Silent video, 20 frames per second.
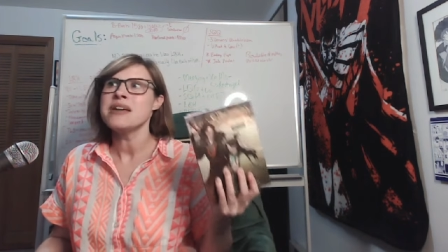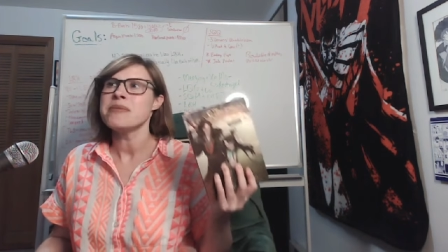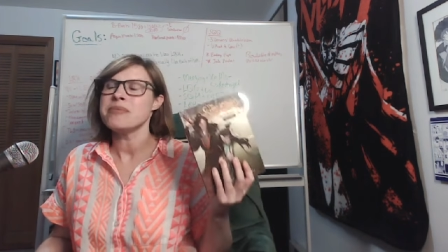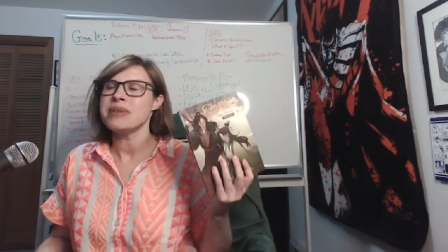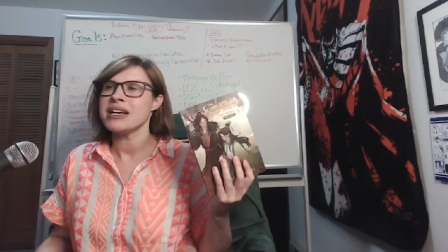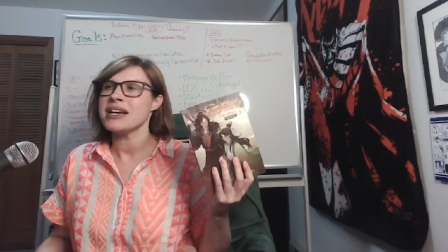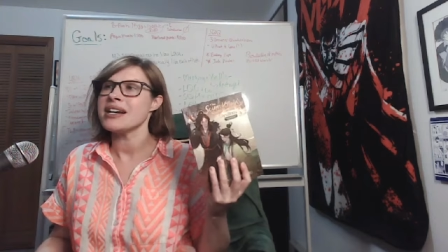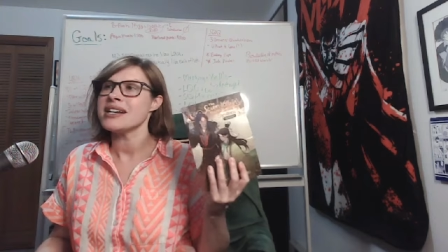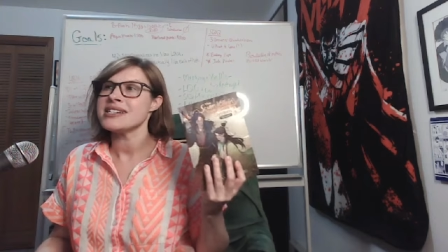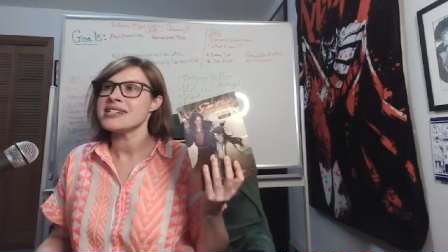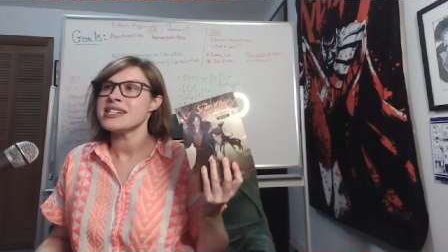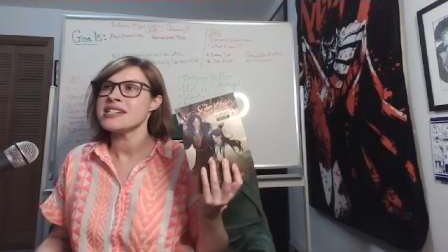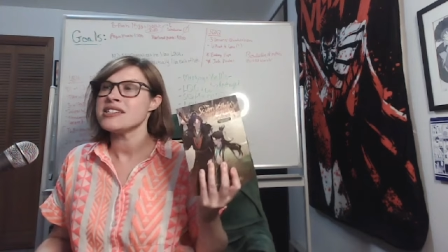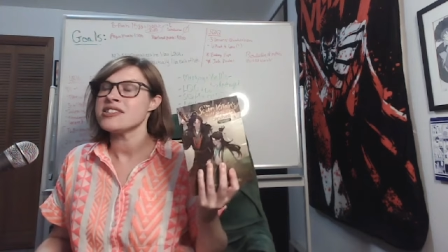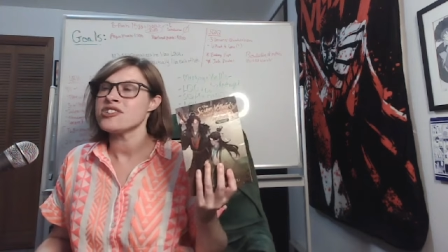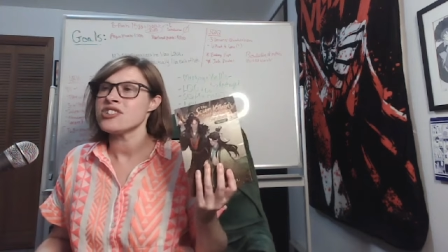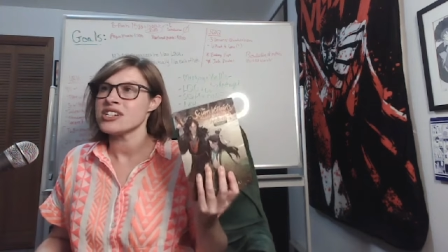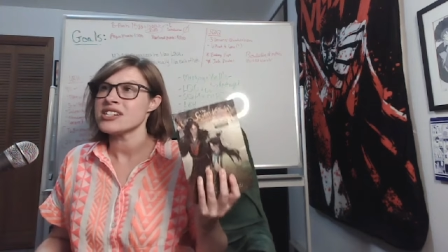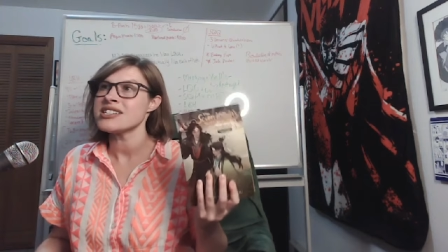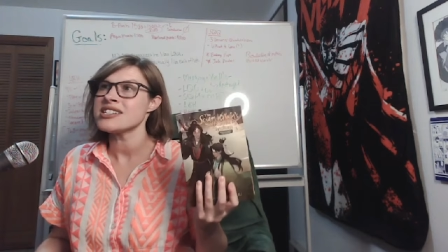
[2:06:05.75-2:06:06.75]
because he's
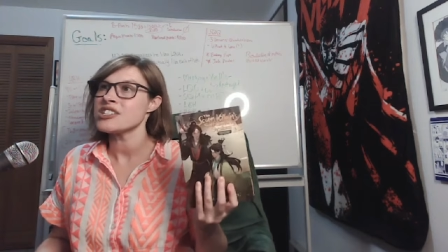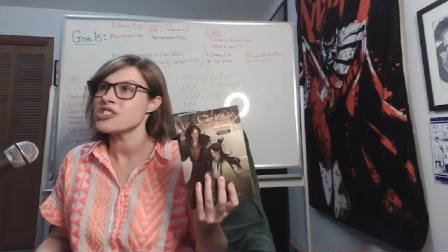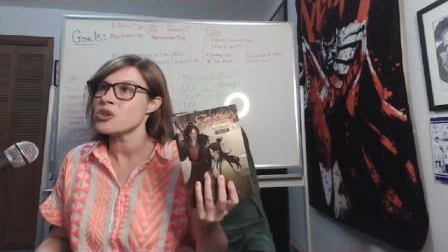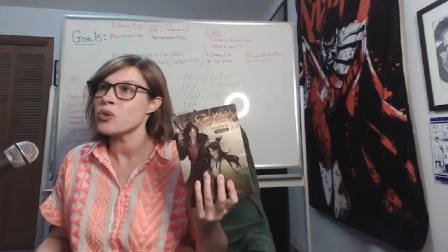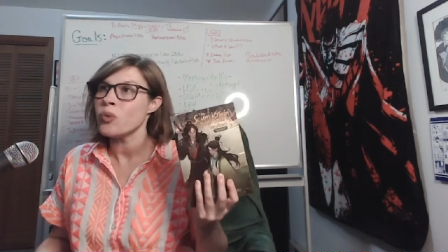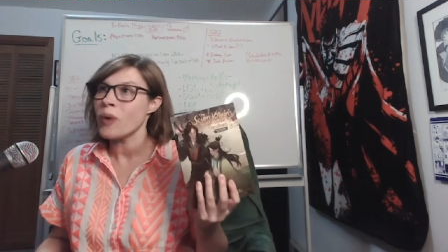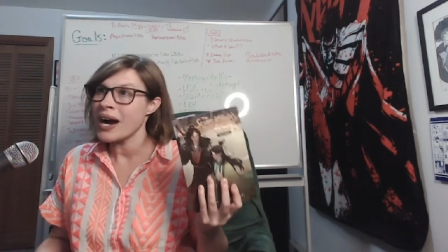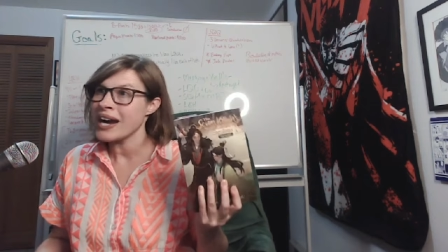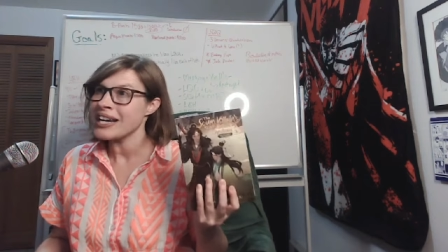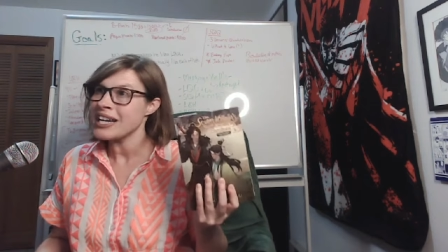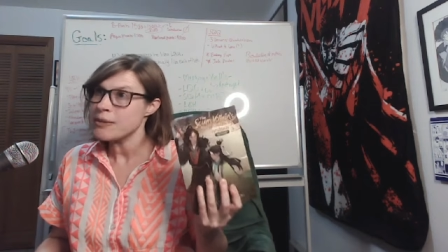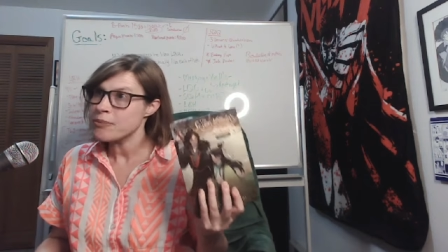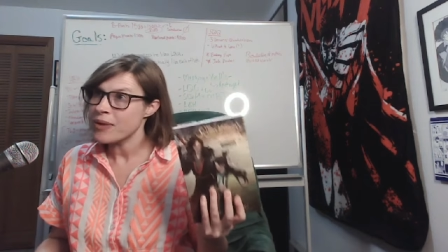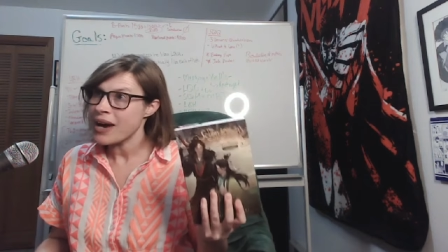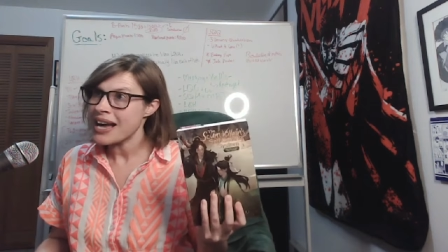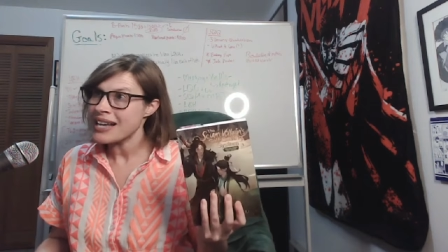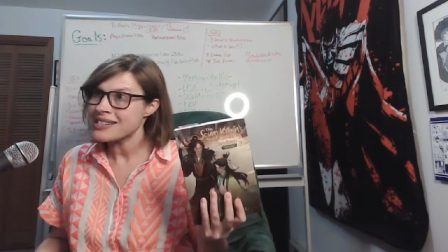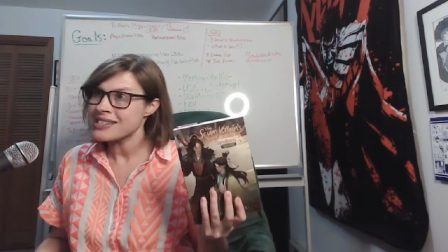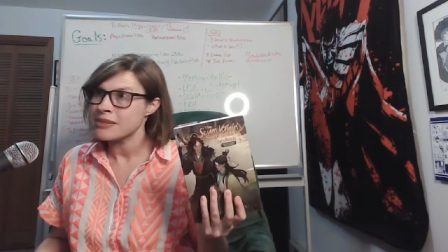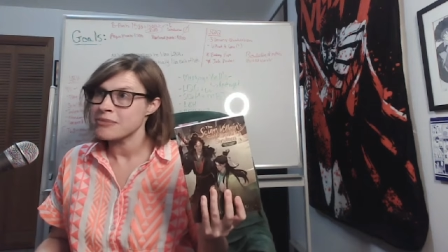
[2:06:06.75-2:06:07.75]
just such a whiny
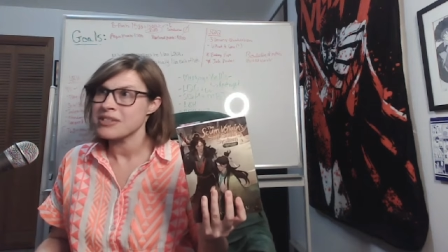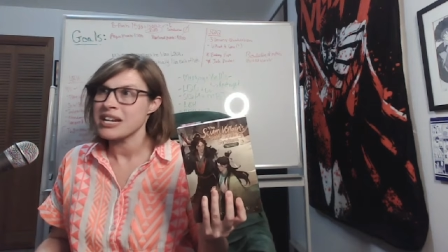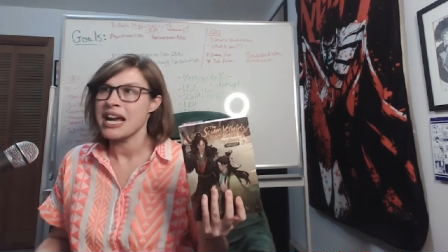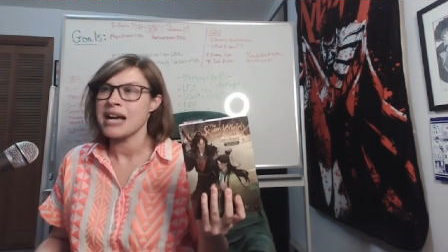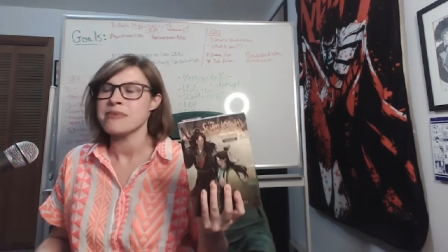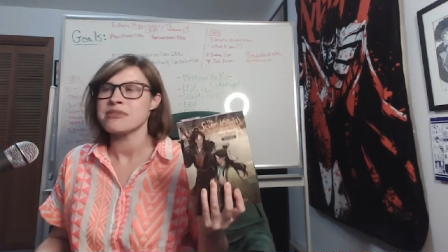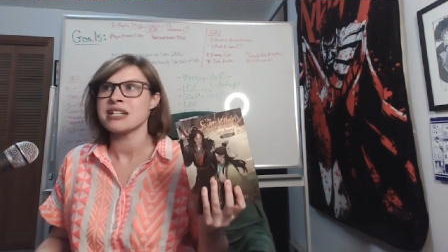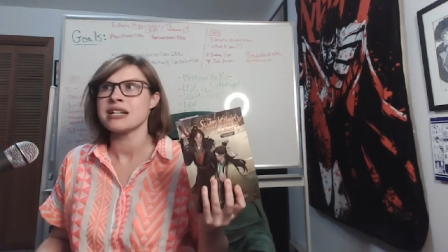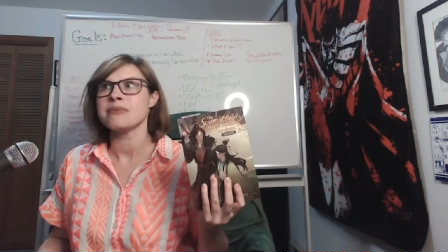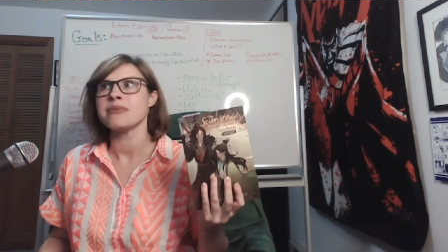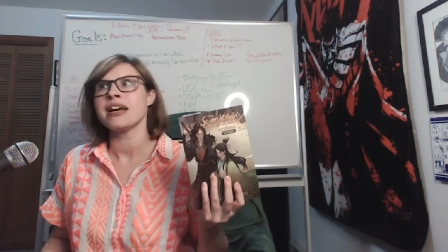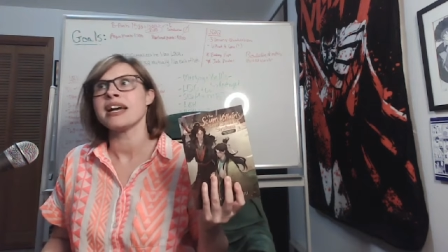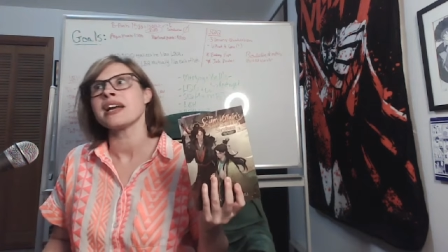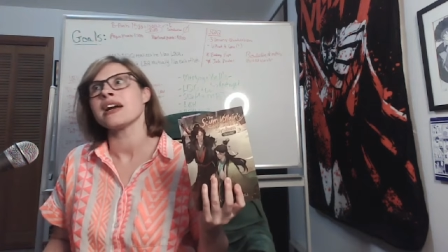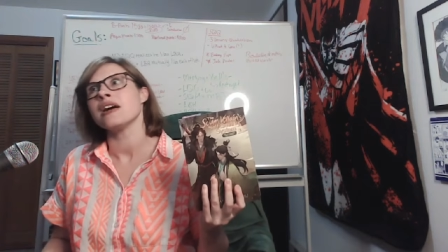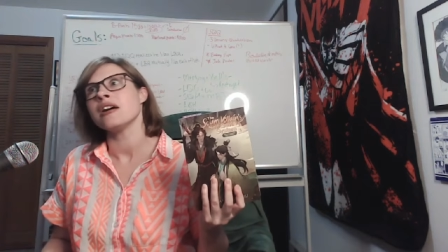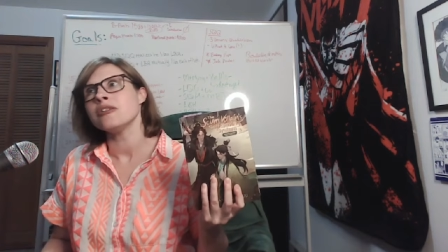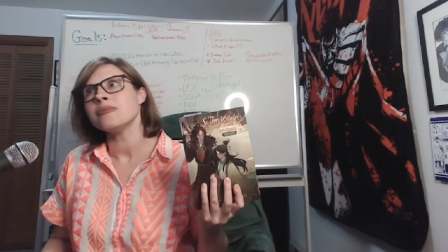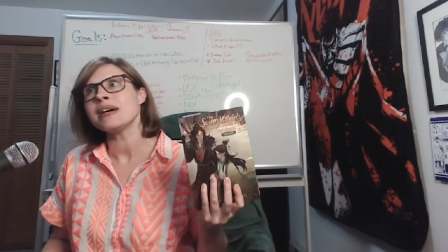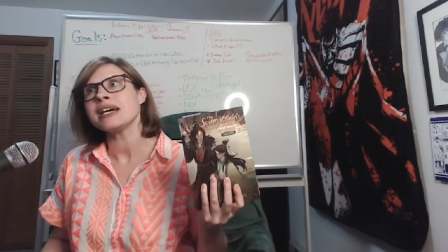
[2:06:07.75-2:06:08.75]
brat sometimes and i'm like
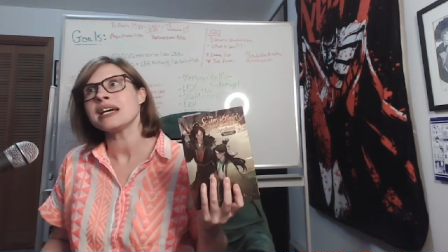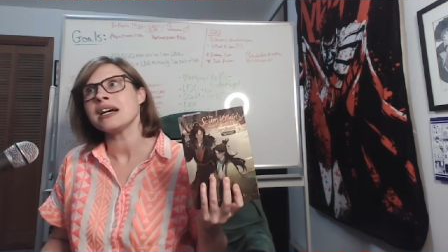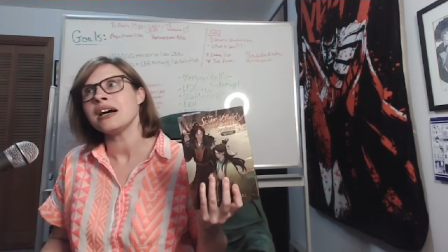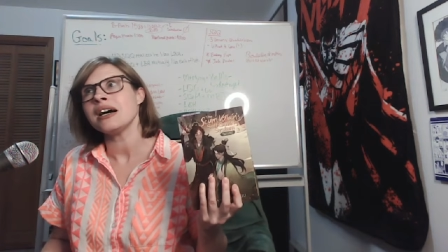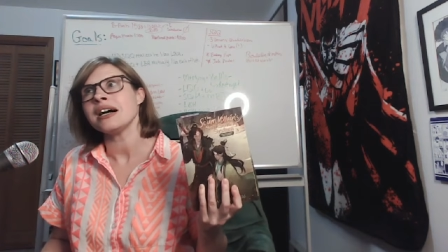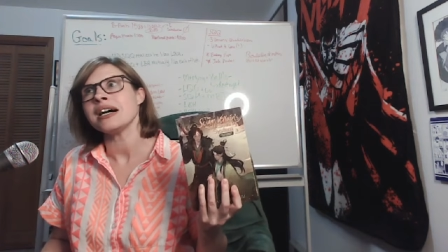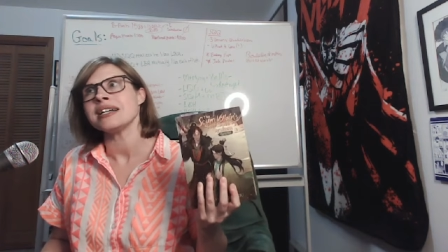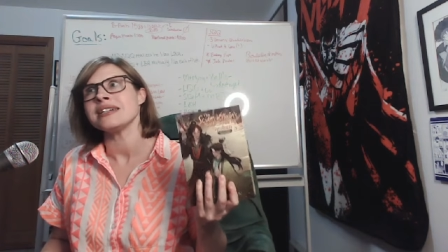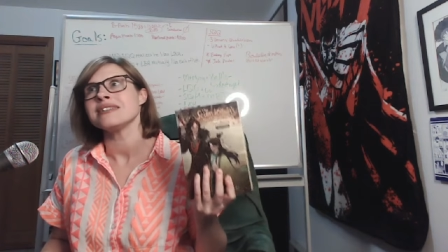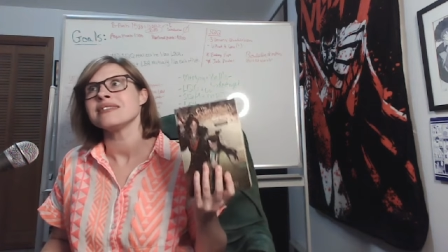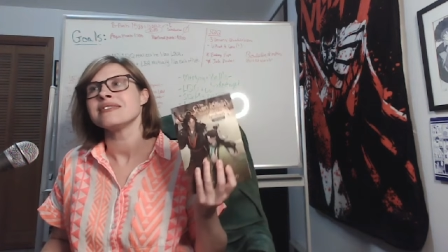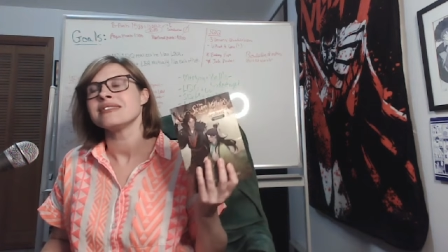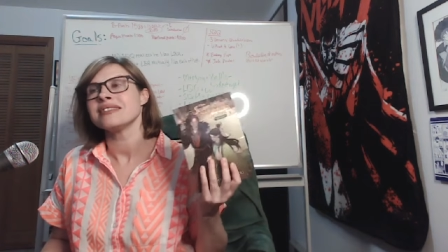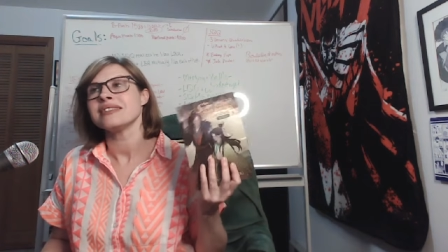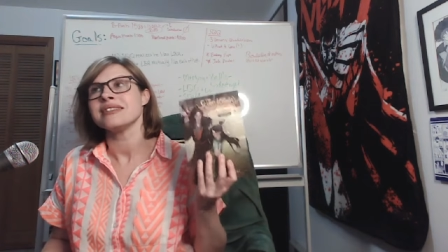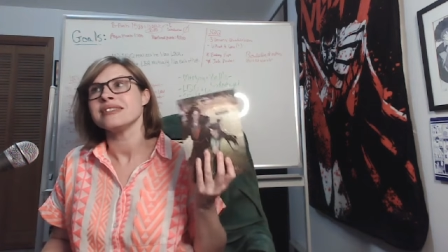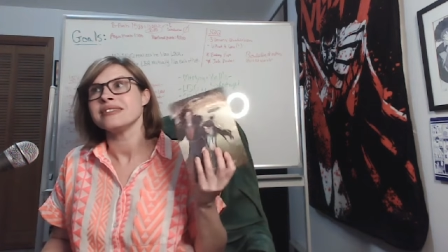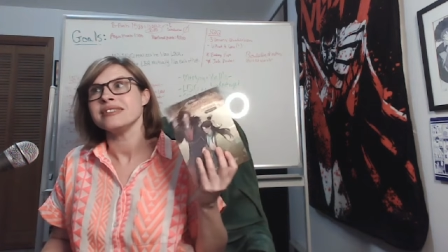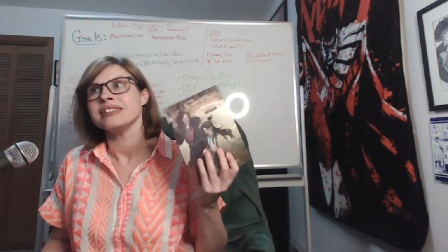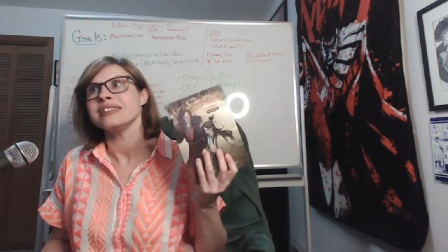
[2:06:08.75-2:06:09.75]
oh my god
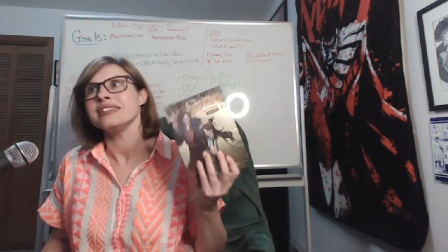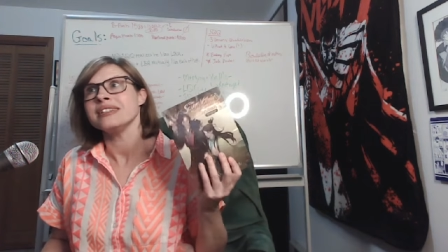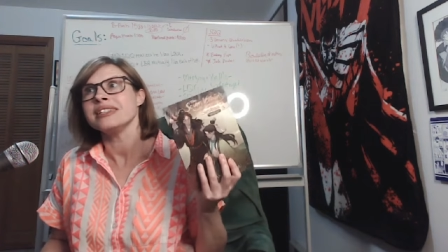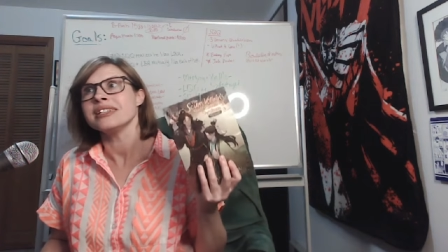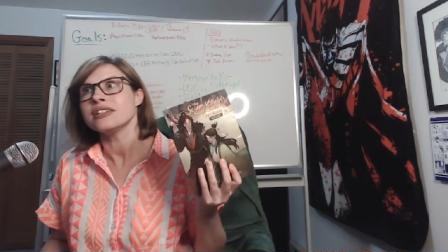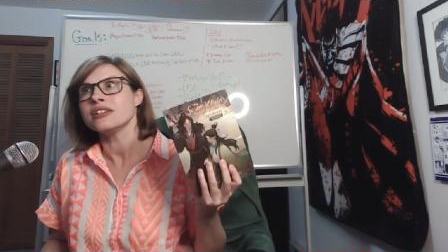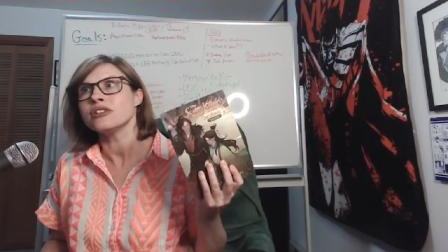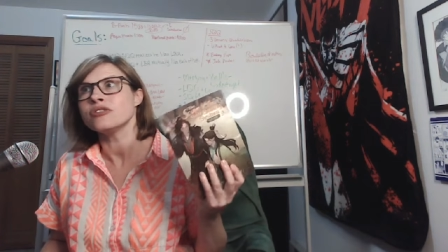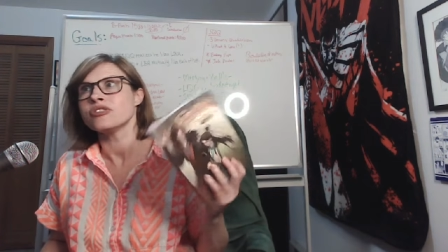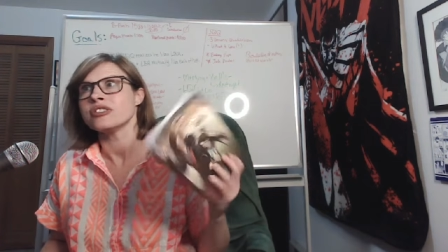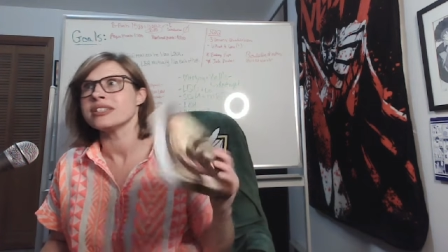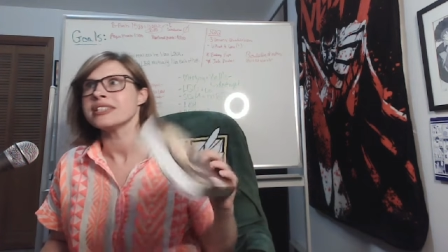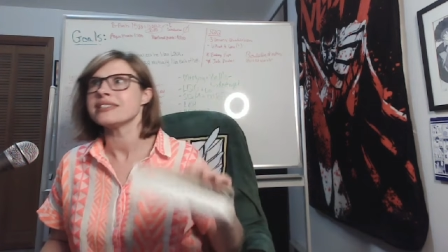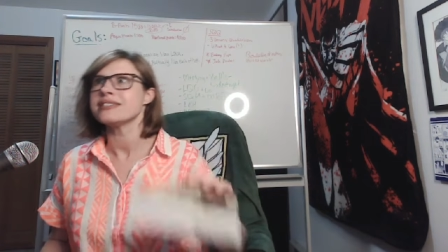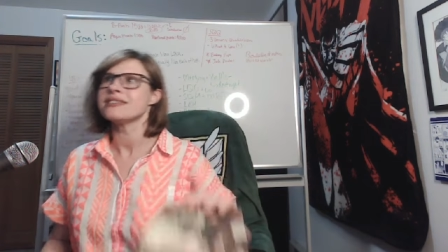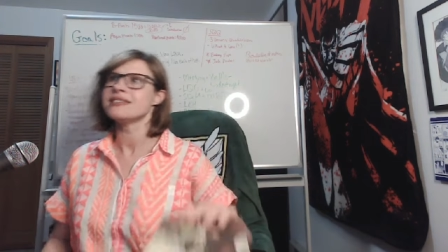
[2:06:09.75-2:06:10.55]
get over it